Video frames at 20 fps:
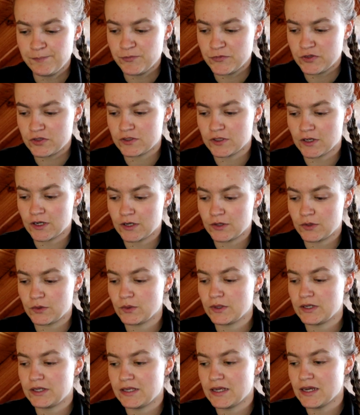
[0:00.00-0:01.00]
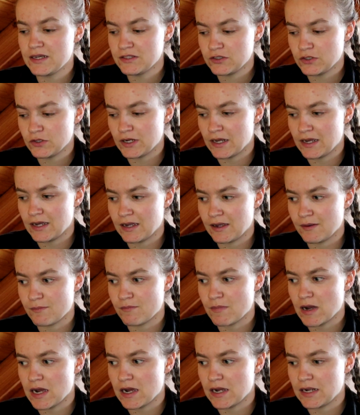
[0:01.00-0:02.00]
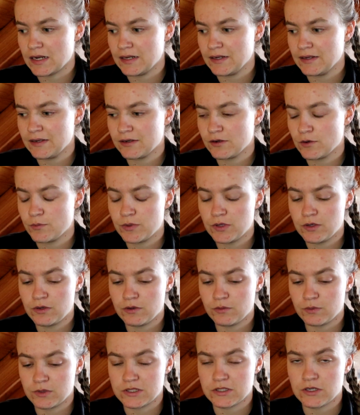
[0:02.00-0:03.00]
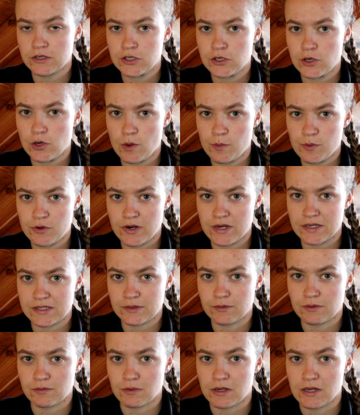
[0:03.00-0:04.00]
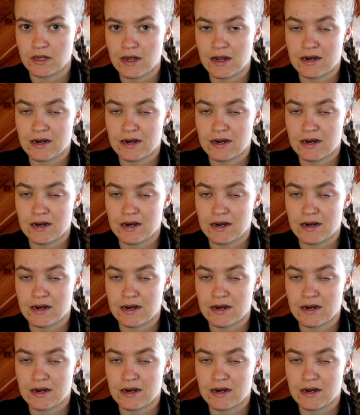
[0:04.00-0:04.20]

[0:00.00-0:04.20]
So yesterday my computer was not cooperating with me.